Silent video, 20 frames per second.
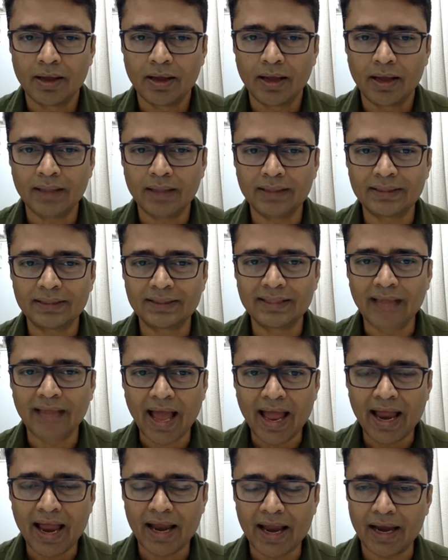And
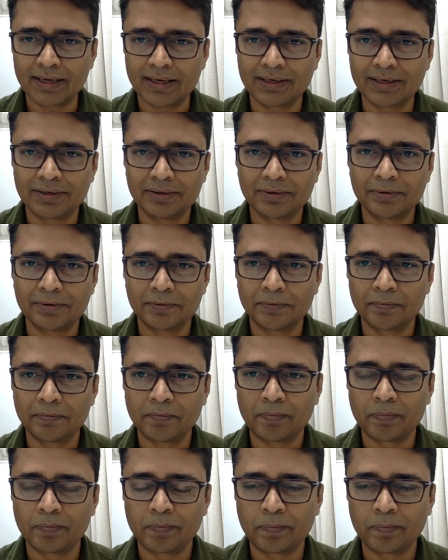that
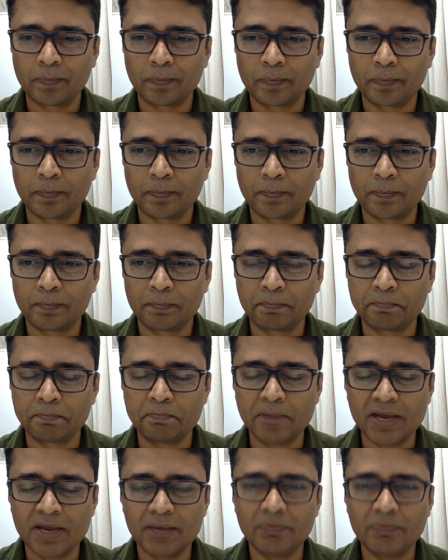
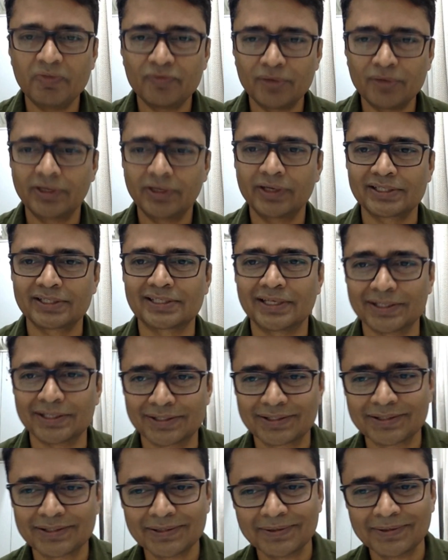made me further
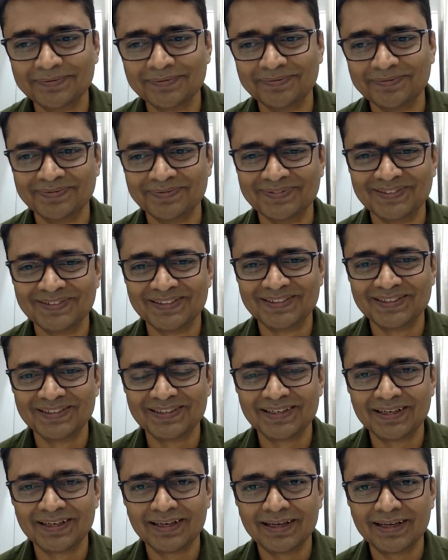restless.
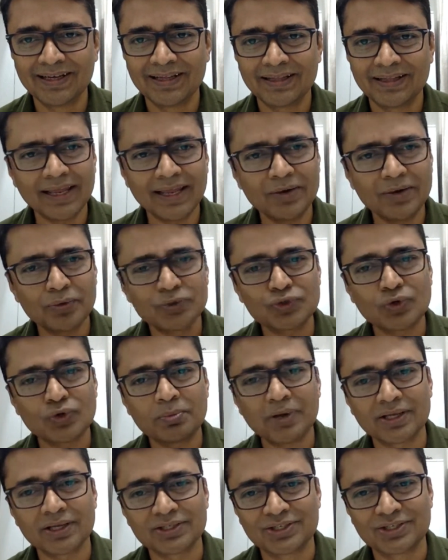That I know so
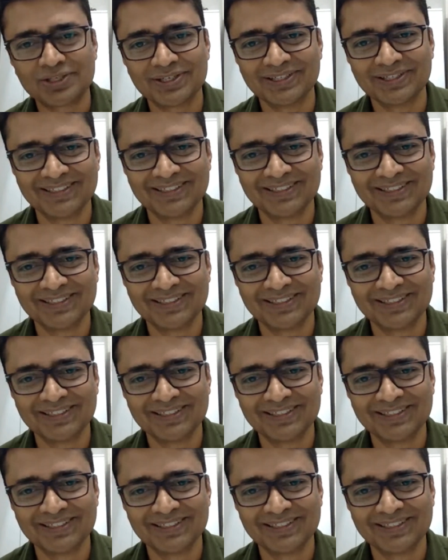much.